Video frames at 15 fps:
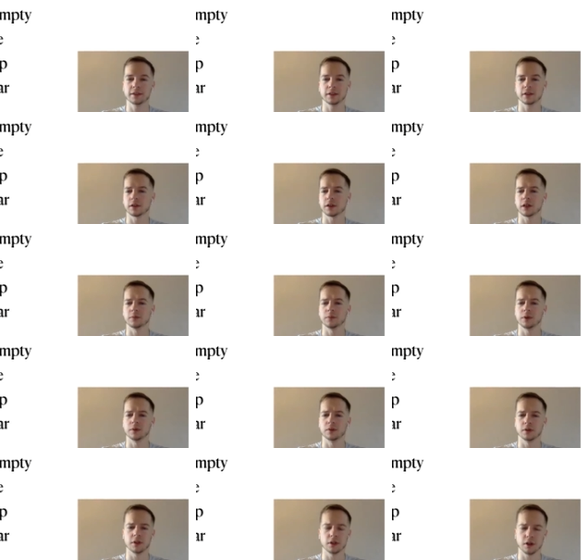There can
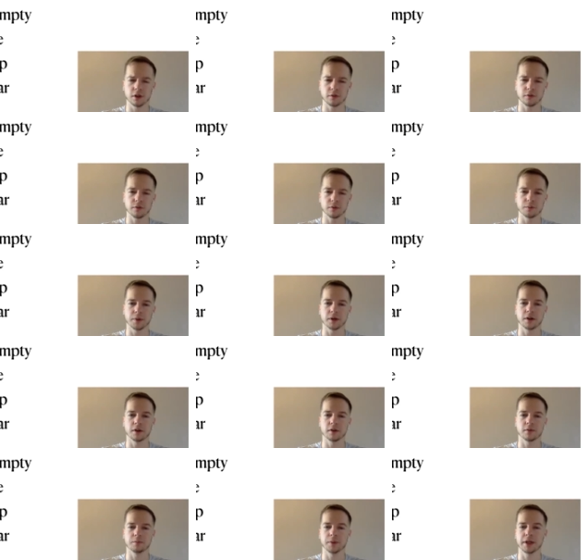be a lot of
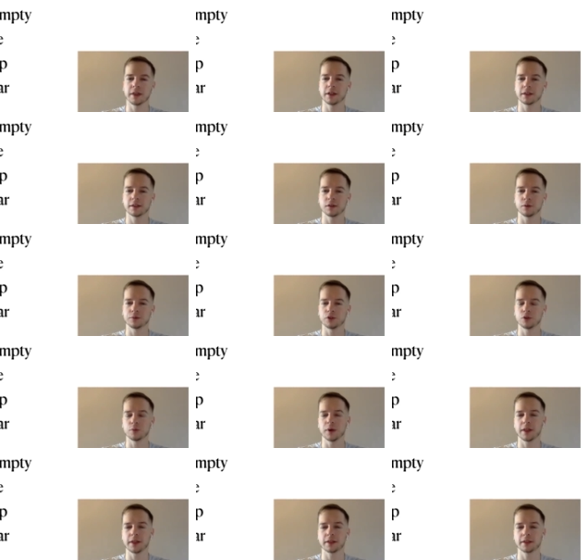methods, optional
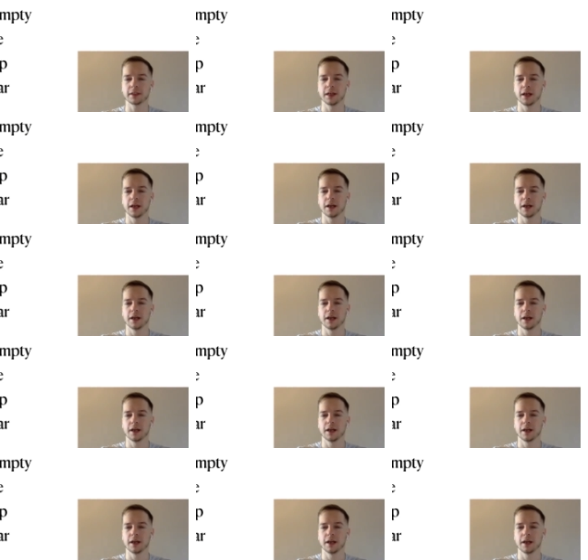methods,